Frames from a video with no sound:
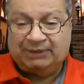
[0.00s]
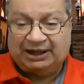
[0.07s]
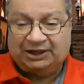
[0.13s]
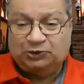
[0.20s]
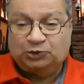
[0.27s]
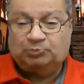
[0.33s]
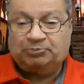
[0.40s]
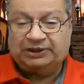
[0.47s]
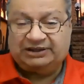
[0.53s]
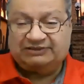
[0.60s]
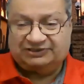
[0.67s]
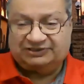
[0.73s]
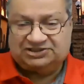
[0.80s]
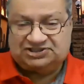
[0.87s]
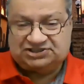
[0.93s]
myopic
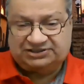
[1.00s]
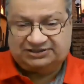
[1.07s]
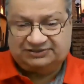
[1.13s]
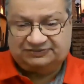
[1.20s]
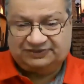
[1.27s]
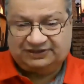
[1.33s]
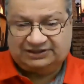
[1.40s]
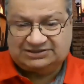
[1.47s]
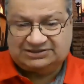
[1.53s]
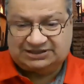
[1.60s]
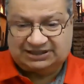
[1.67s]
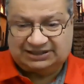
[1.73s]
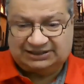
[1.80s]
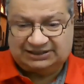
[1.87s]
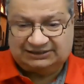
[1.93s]
version of
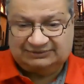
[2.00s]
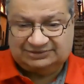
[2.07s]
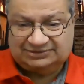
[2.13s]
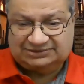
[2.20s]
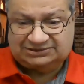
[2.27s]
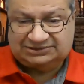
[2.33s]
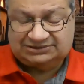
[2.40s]
ourselves.